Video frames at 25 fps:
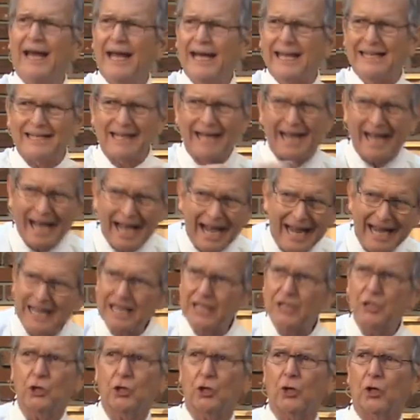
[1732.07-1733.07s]
and
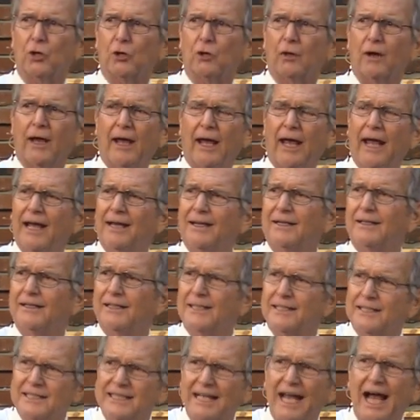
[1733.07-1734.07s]
anger and a
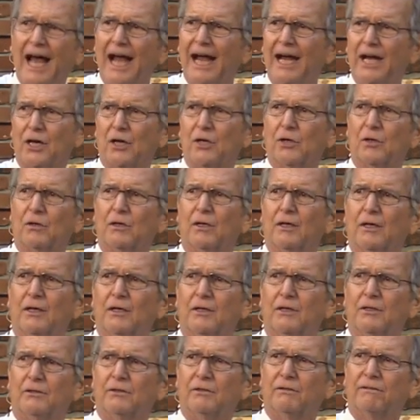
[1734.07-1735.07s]
desire
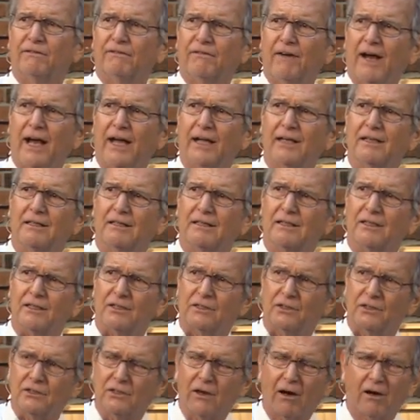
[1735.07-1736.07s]
to find the
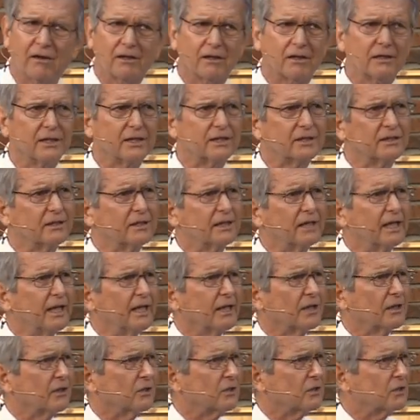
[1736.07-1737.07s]
darkness
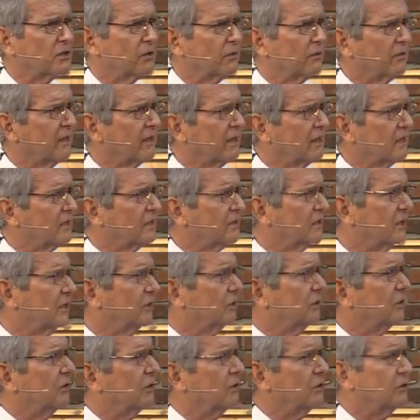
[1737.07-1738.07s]
again so they
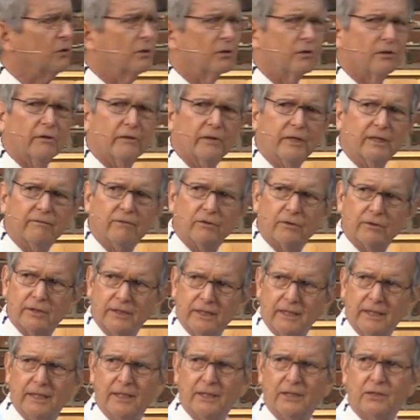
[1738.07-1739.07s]
continue to do their evil
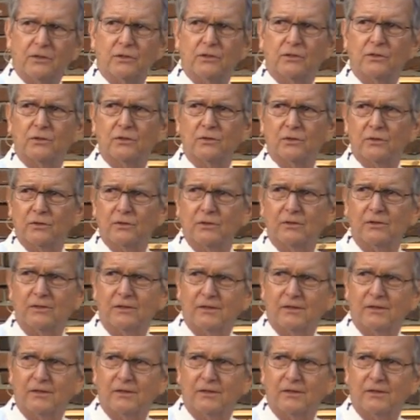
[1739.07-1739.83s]
deeds.